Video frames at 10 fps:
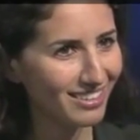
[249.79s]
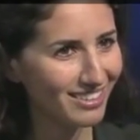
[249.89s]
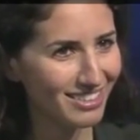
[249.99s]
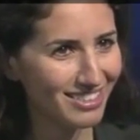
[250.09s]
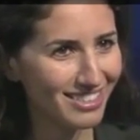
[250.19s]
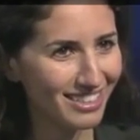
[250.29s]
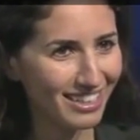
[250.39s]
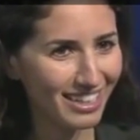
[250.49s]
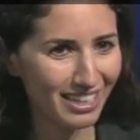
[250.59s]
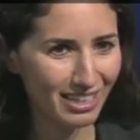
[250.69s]

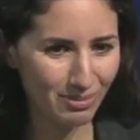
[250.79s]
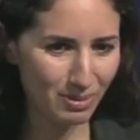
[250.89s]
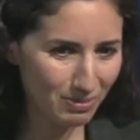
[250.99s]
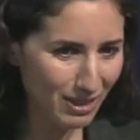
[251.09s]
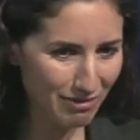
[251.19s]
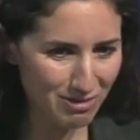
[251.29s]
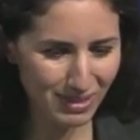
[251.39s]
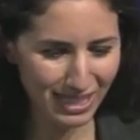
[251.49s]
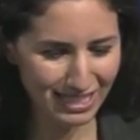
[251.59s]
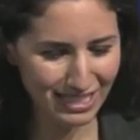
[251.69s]
the people haven't
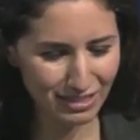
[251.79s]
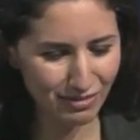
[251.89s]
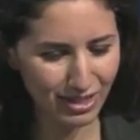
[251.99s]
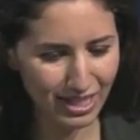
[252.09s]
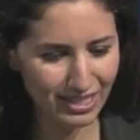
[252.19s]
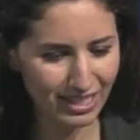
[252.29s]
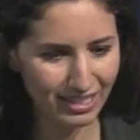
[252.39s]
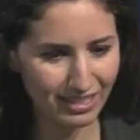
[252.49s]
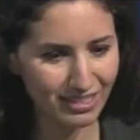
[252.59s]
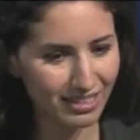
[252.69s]
been identified
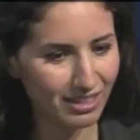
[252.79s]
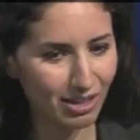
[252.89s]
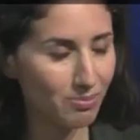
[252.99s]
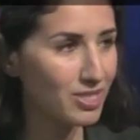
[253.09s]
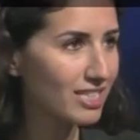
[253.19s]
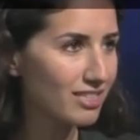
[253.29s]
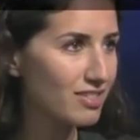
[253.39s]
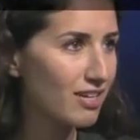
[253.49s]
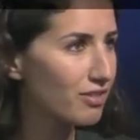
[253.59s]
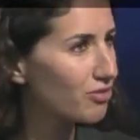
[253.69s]
and objectives
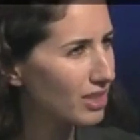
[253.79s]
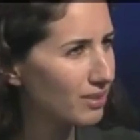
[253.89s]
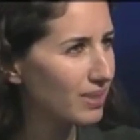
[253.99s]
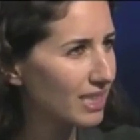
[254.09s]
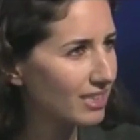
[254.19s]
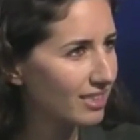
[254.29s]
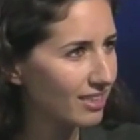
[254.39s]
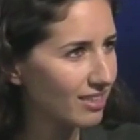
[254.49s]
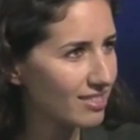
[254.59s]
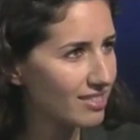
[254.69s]
haven't really been clearly
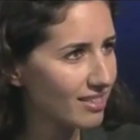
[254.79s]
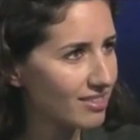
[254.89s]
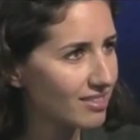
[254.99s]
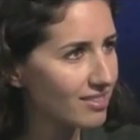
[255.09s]
enunciated?